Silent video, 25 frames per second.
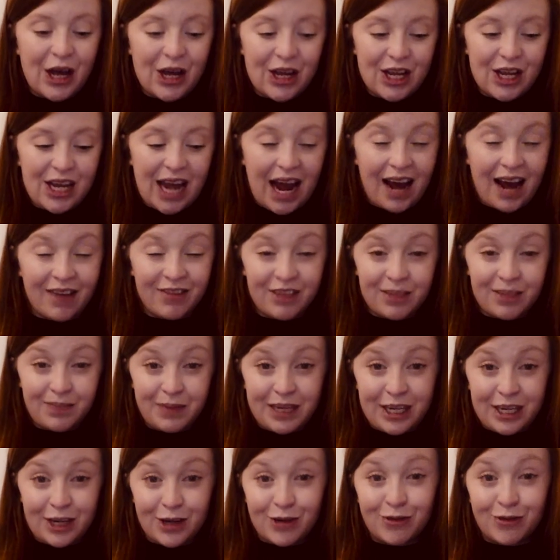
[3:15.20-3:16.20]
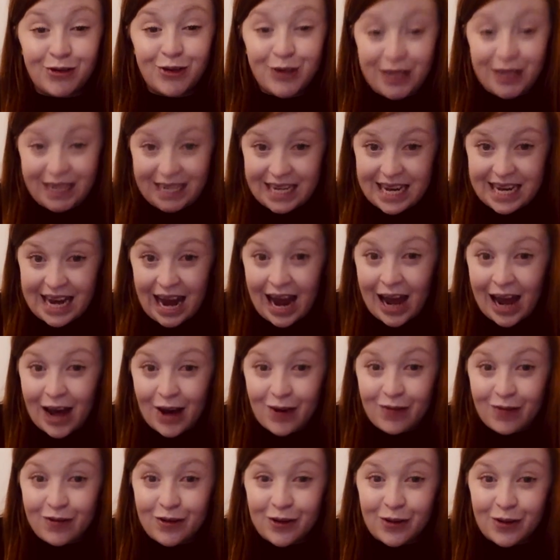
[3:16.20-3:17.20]
You have to be really
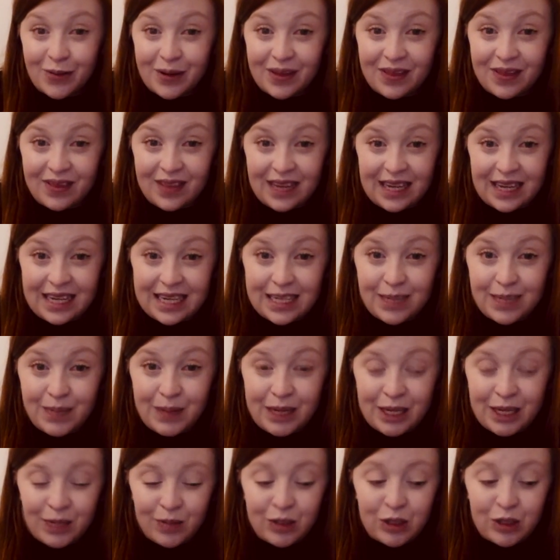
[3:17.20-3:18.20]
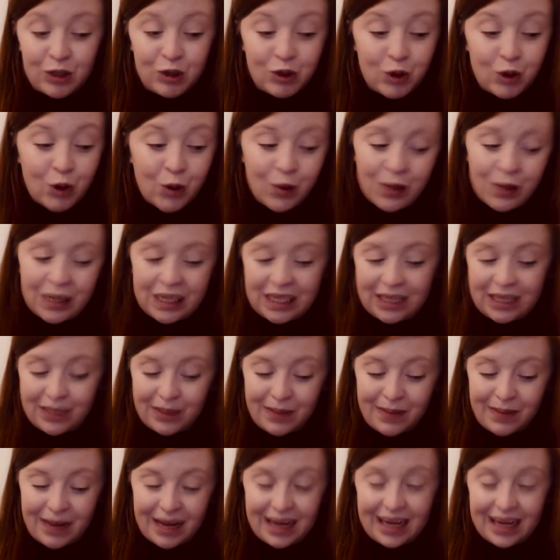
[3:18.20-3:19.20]
careful with these because we do not want to be
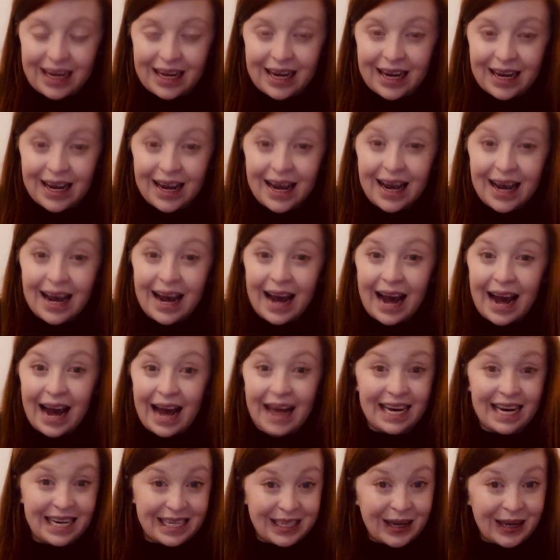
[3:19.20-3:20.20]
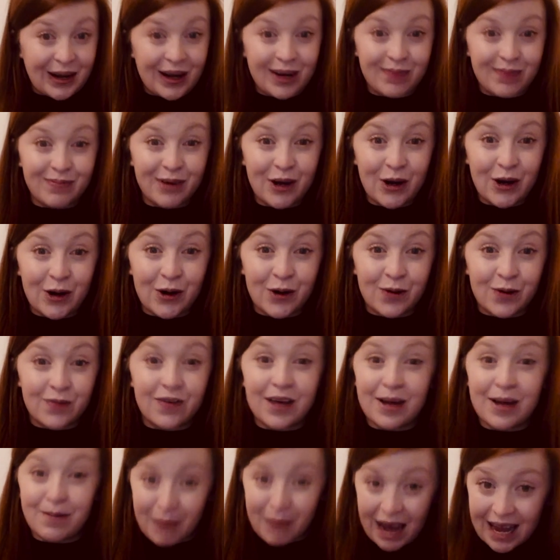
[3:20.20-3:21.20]
making any type of
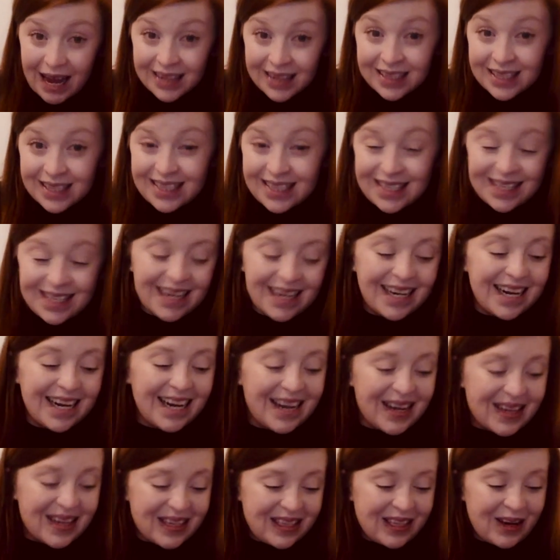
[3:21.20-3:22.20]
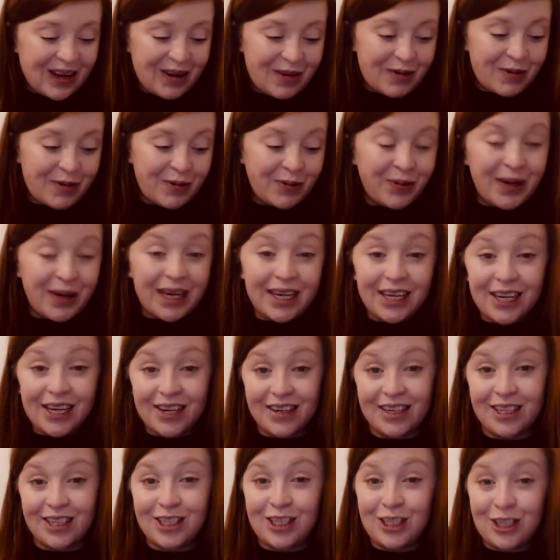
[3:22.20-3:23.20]
mess. So we are going
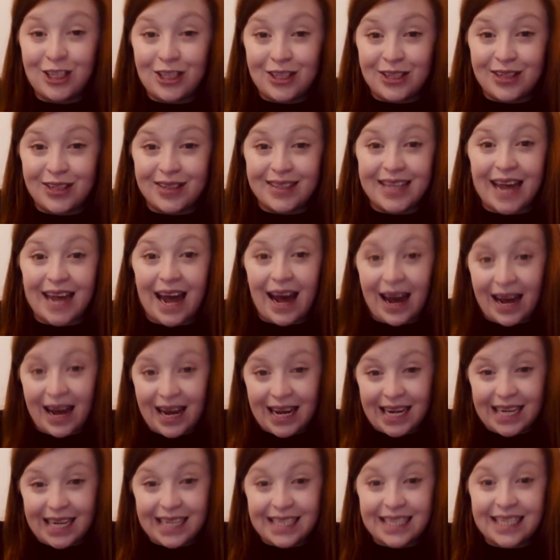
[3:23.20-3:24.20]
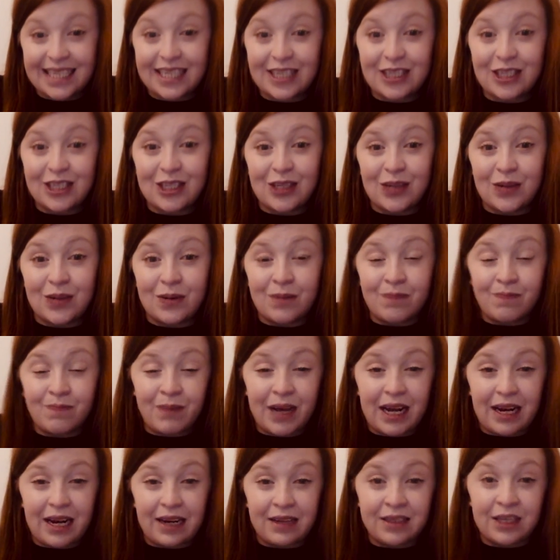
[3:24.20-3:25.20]
to use eggs to
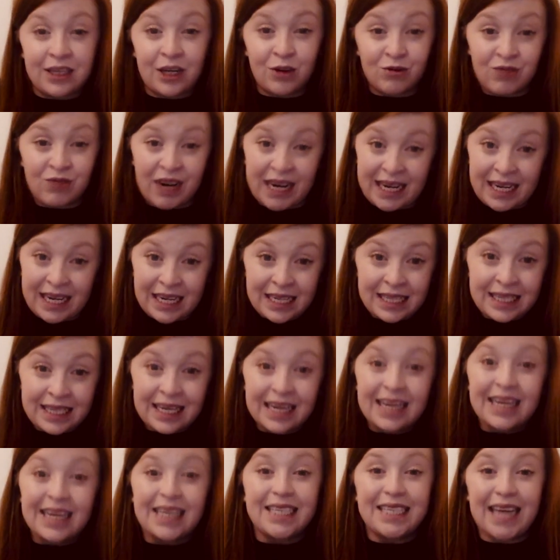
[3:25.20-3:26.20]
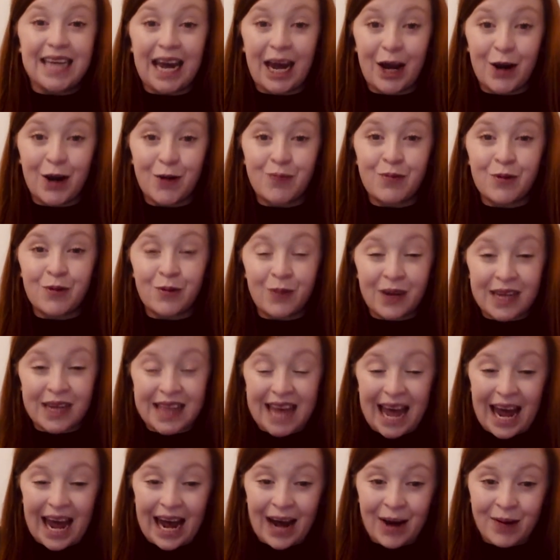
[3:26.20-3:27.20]
build arrays to help with
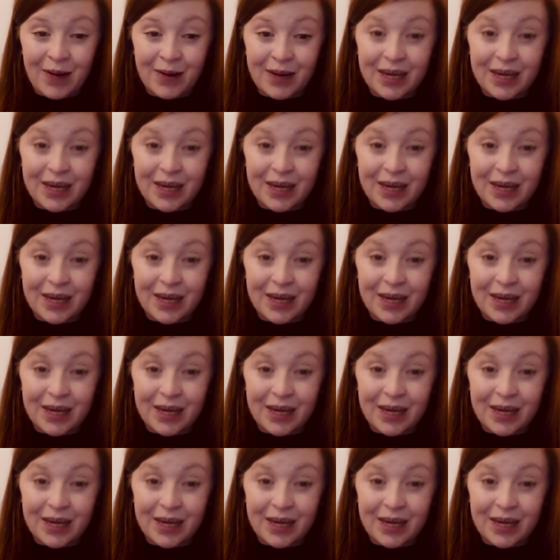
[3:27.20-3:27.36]
our